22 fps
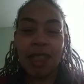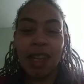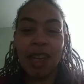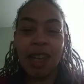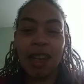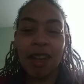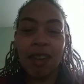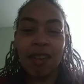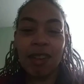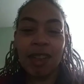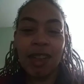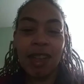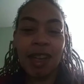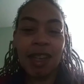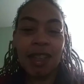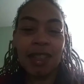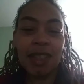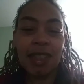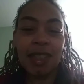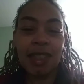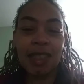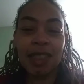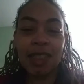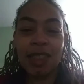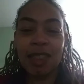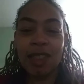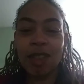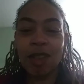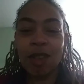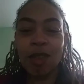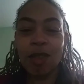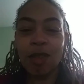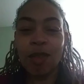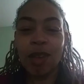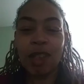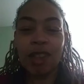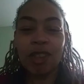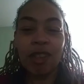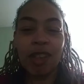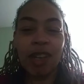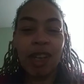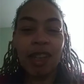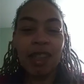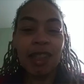They hear a lot of sense. Oh, I
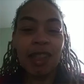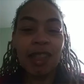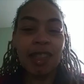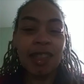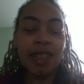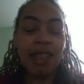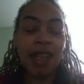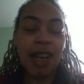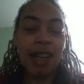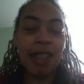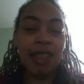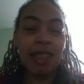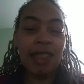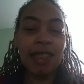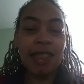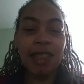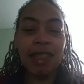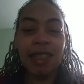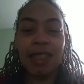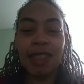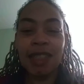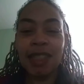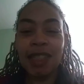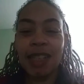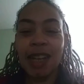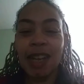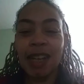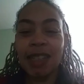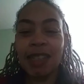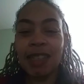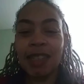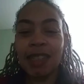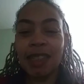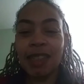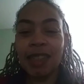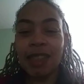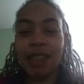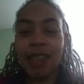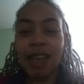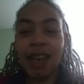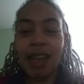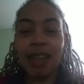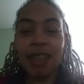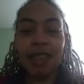tried this, I did this, and I did
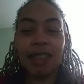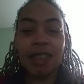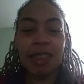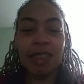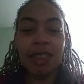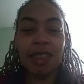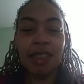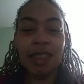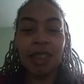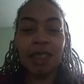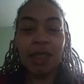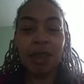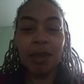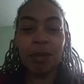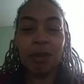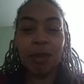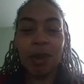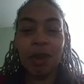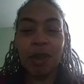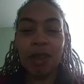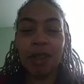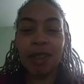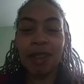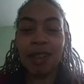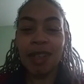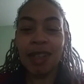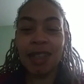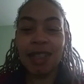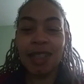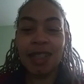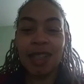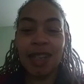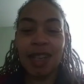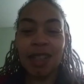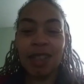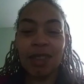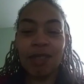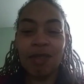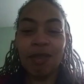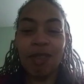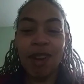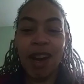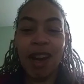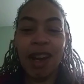that, and it doesn't work, and that's not
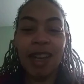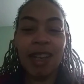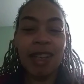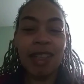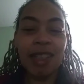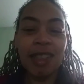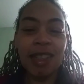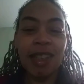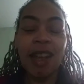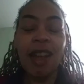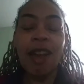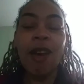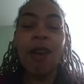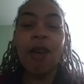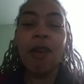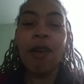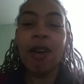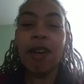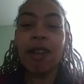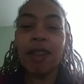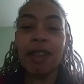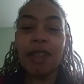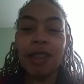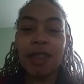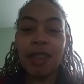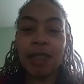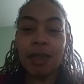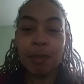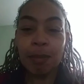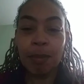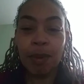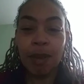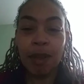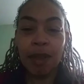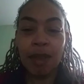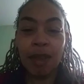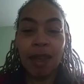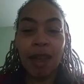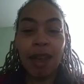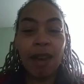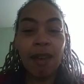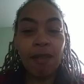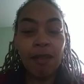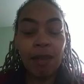right, and all of this. But
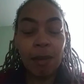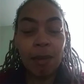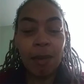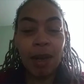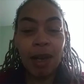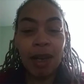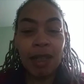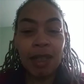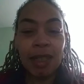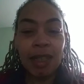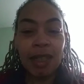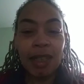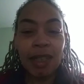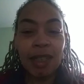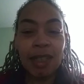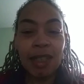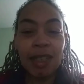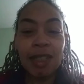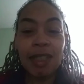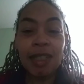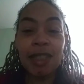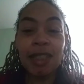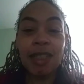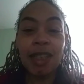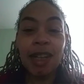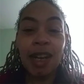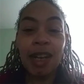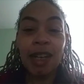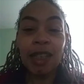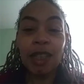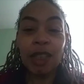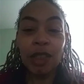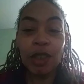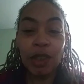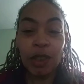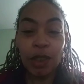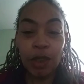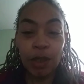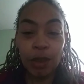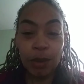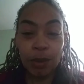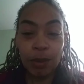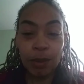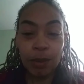everybody is not
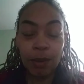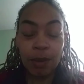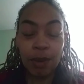you.